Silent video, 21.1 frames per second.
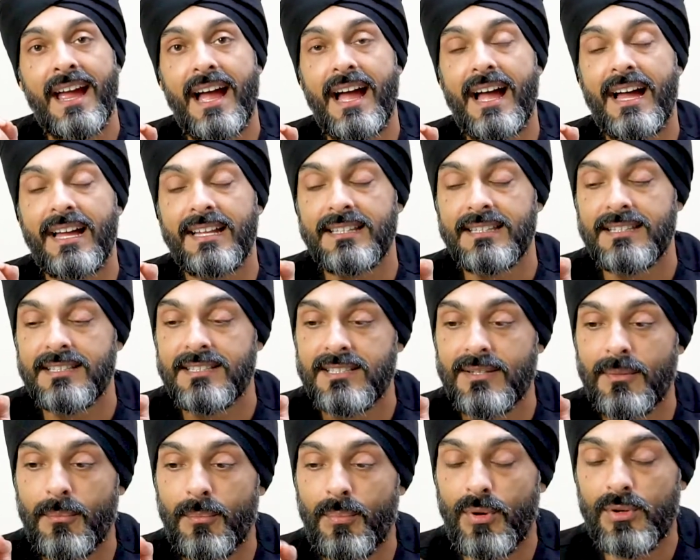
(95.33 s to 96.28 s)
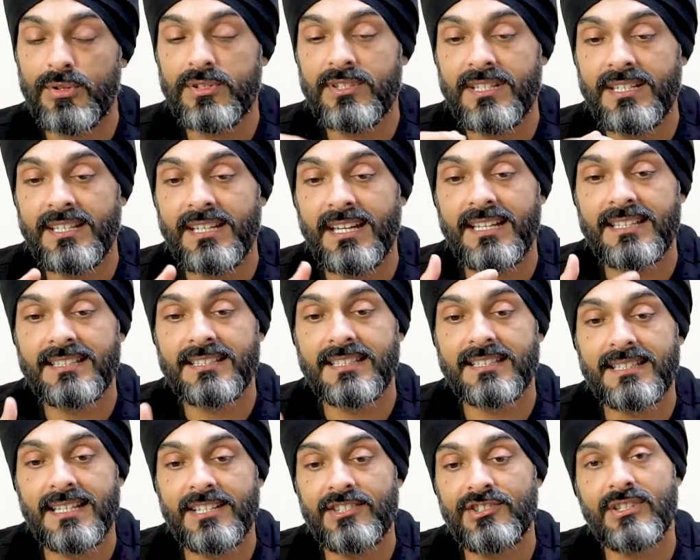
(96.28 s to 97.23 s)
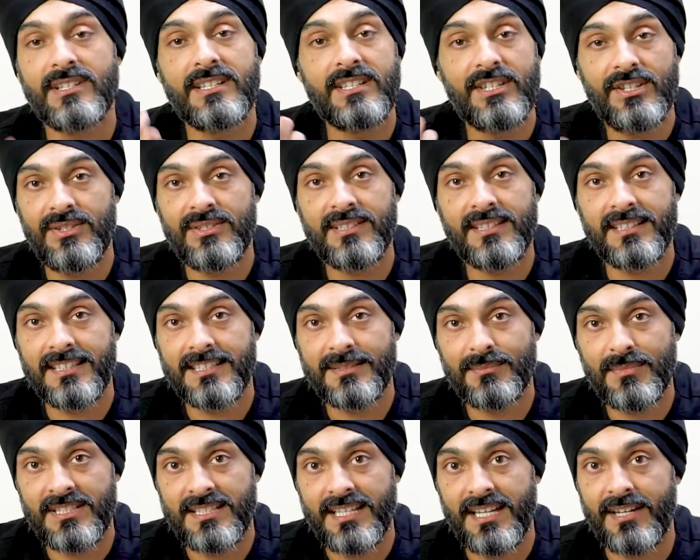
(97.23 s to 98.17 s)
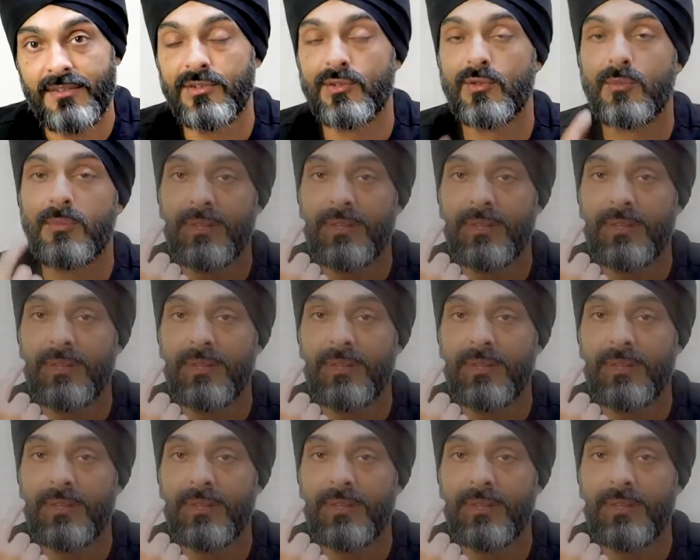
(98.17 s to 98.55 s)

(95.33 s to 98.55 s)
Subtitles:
And bonding is essentially using this material,